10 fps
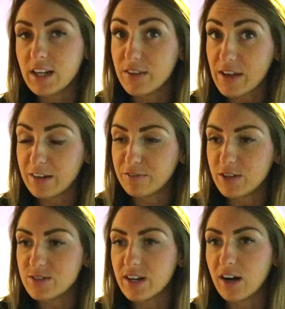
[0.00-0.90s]
another
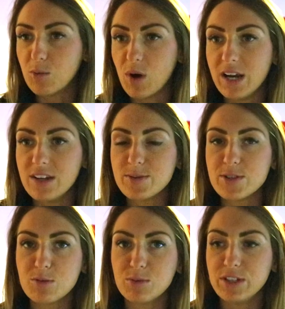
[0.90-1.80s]
headphones that are wireless,
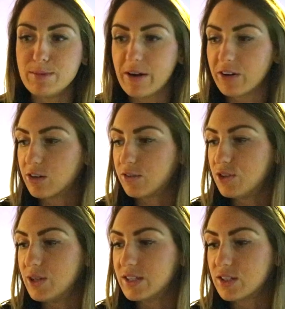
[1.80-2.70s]
which I bought in America a
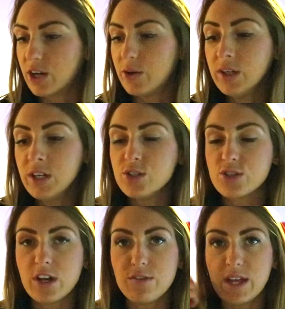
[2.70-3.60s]
few years ago,
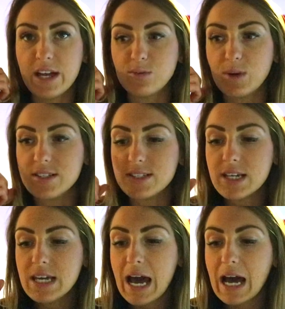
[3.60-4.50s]
just over the head ones,
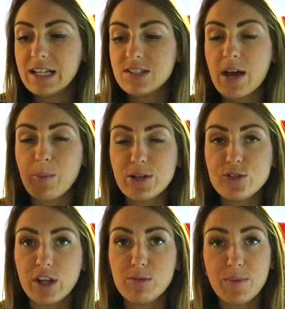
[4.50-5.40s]
and when you
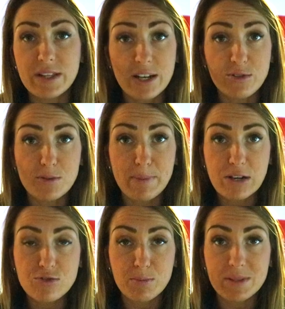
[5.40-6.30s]
turn them on they tell you the
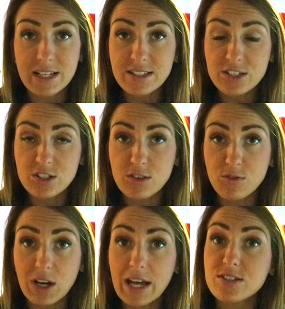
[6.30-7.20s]
battery percentage that you've
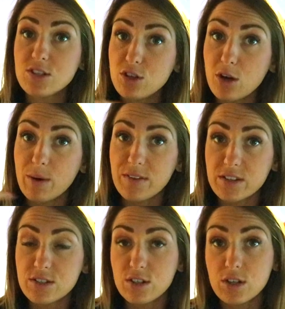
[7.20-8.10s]
got left, so you know
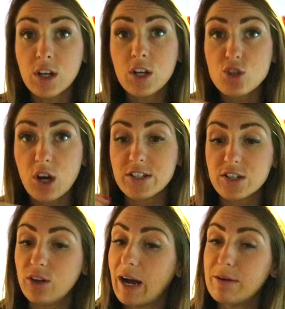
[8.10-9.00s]
whether to charge
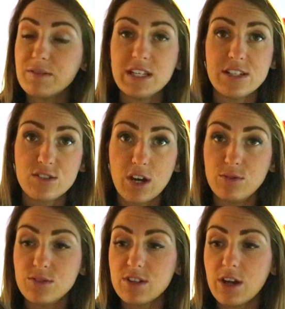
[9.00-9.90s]
it or not. However, these
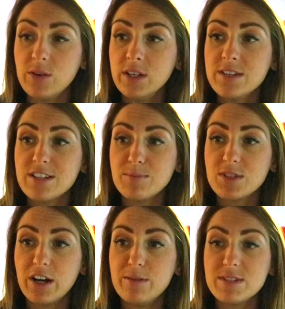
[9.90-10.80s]
don't, so
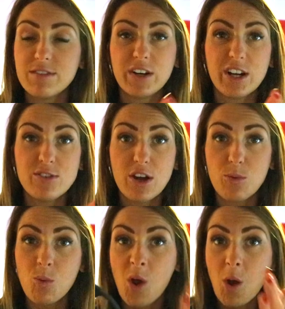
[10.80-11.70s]
sometimes if I don't
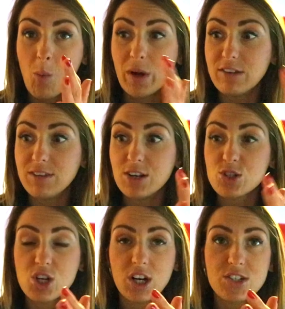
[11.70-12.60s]
know when I've
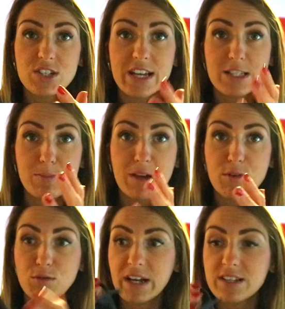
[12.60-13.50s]
last charged it, it's a bit of
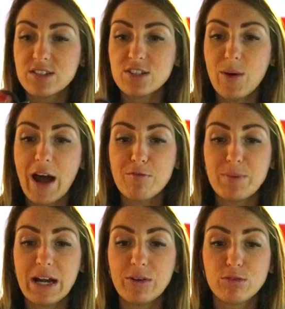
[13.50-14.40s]
a risk. So I have
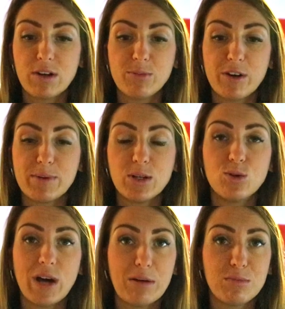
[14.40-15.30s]
been out on a run where I've been
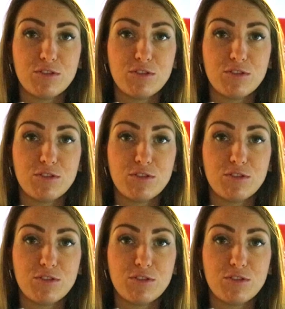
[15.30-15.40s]
caught out